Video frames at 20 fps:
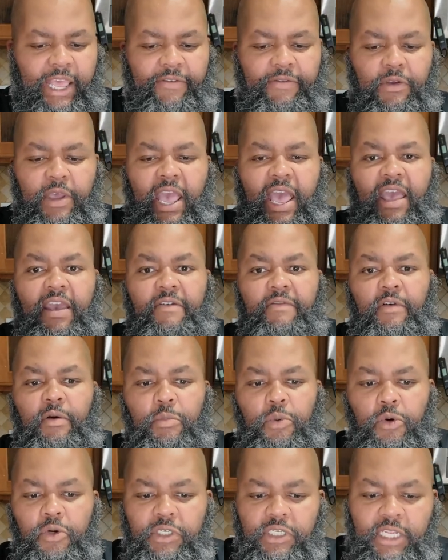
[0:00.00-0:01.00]
If you have a
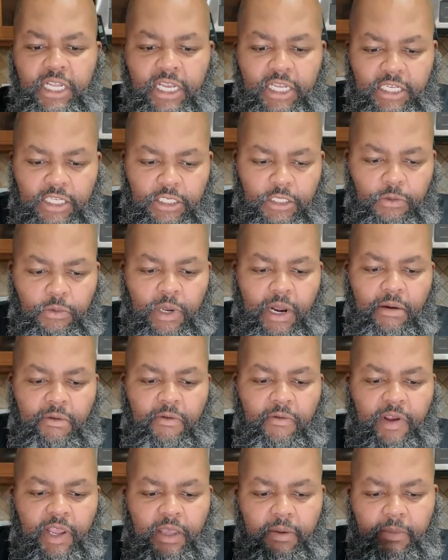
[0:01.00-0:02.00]
bore snake, this is when I
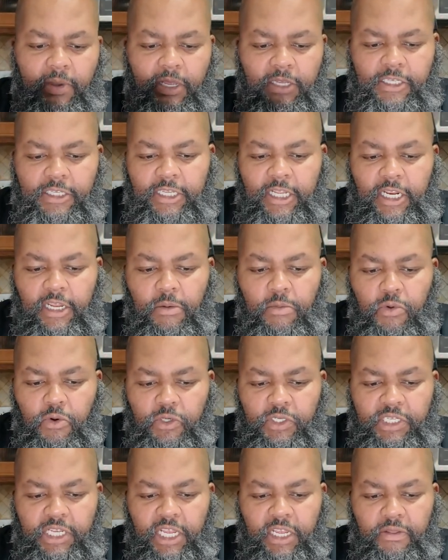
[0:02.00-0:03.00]
would recommend sending a
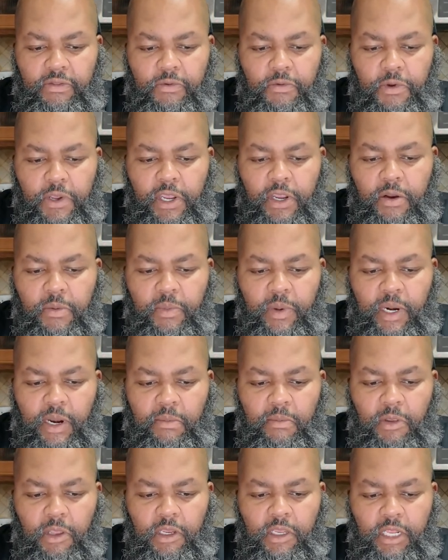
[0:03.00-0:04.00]
bore snake through here, but
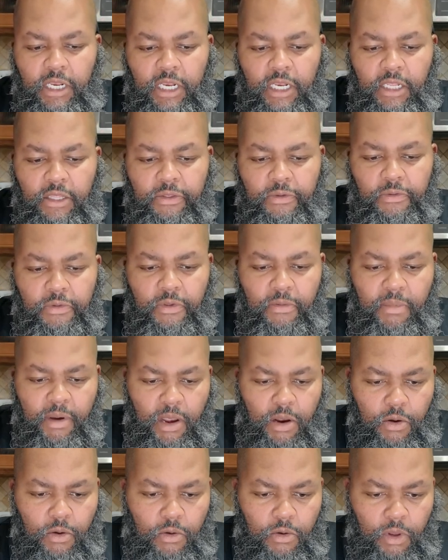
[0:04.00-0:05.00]
I'm looking through the
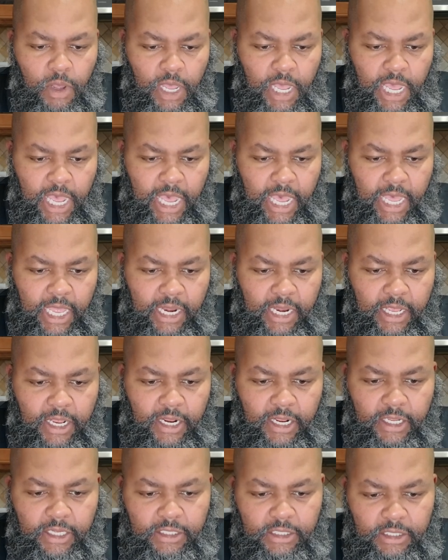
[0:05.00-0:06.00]
barrel and it
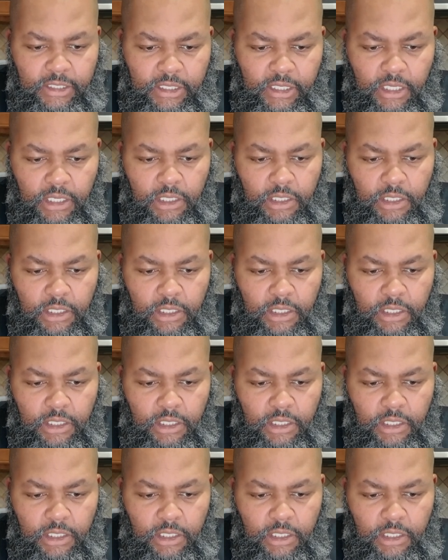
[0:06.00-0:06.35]
is